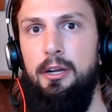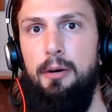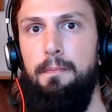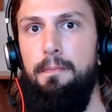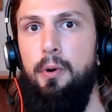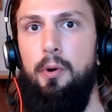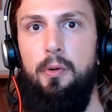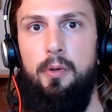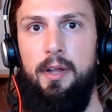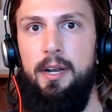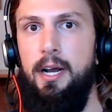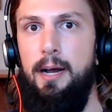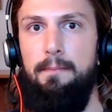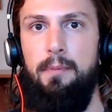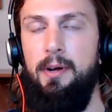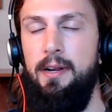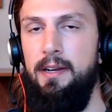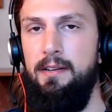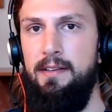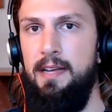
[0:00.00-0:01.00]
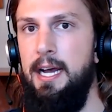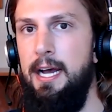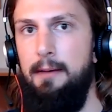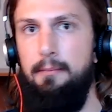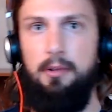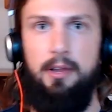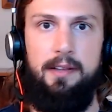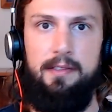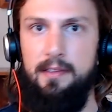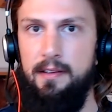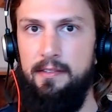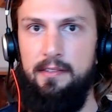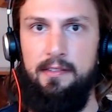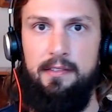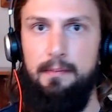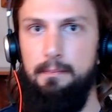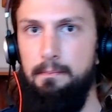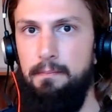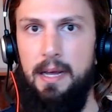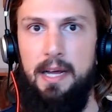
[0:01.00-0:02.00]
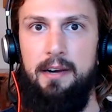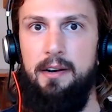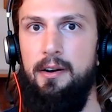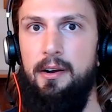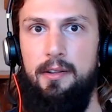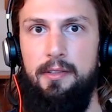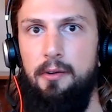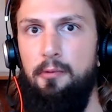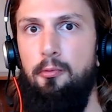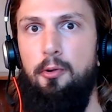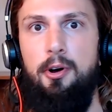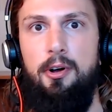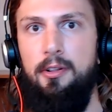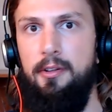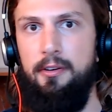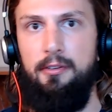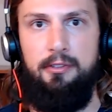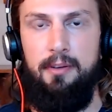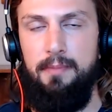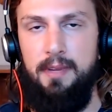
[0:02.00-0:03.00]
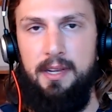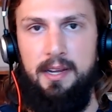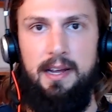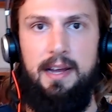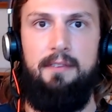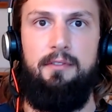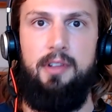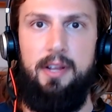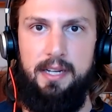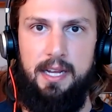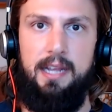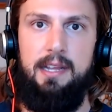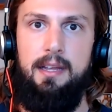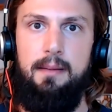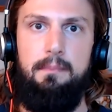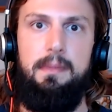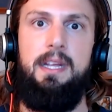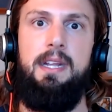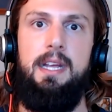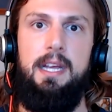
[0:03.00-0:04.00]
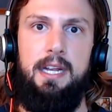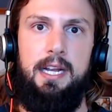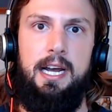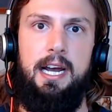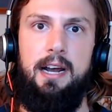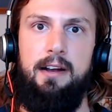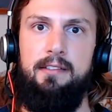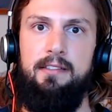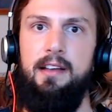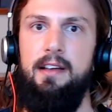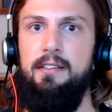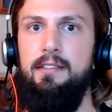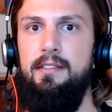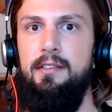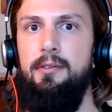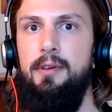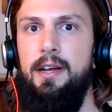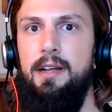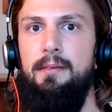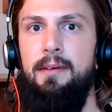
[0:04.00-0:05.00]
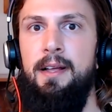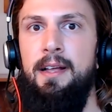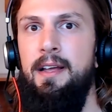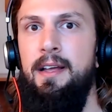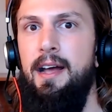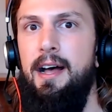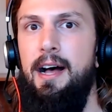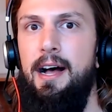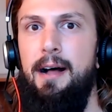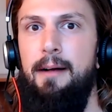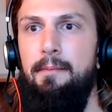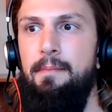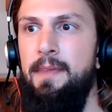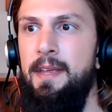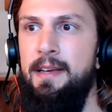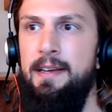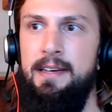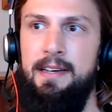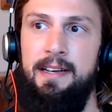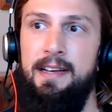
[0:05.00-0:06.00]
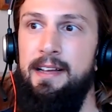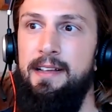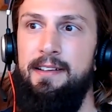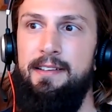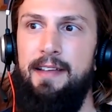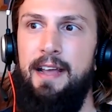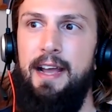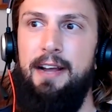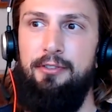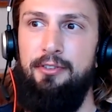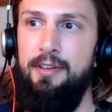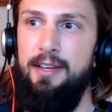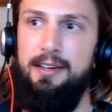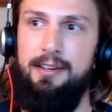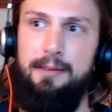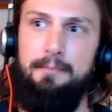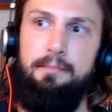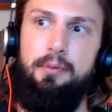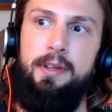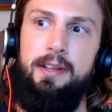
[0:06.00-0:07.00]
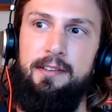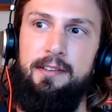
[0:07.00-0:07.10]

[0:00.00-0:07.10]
pull it up on a tablet that's embedded on the wall or something, have like immediate access to it. Um, this is actually a complete